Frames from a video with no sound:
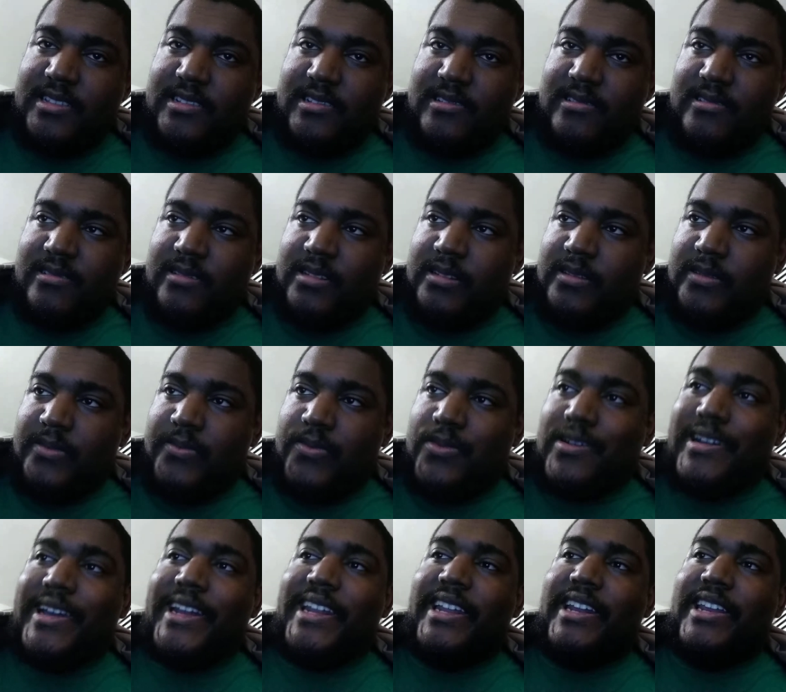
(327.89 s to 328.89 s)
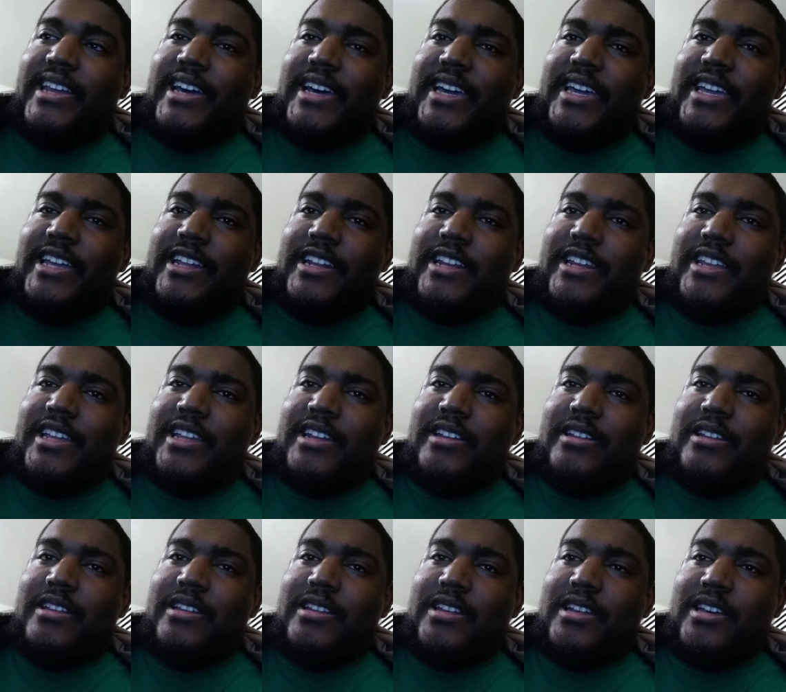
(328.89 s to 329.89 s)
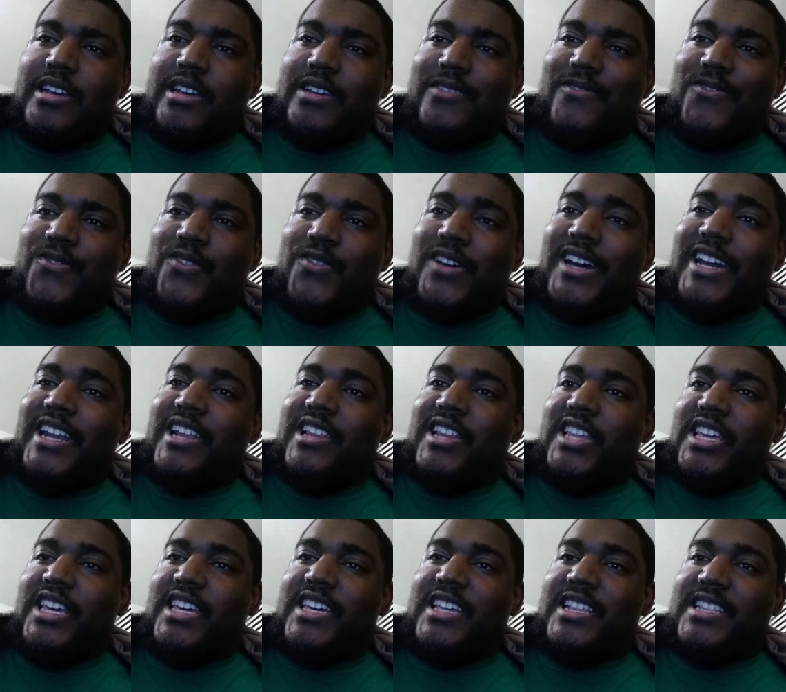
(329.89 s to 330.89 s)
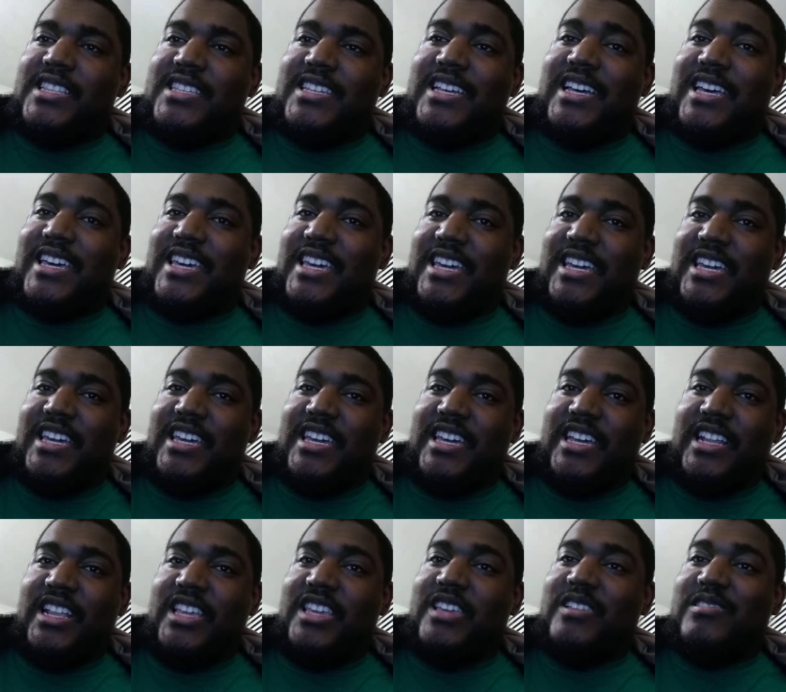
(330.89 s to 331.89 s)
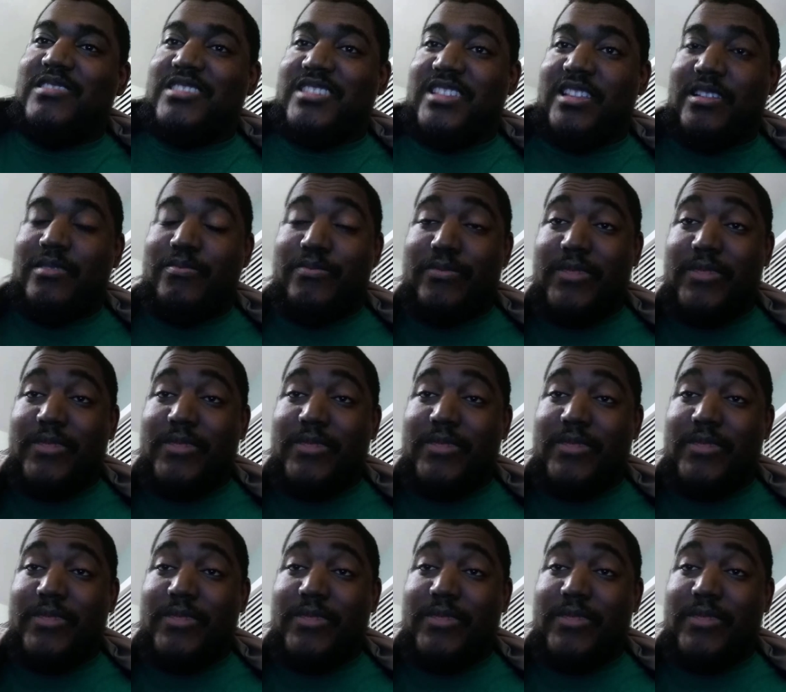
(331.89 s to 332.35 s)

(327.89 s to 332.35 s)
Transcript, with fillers: on, on, Friday night, and then um, finally Kentucky and Houston.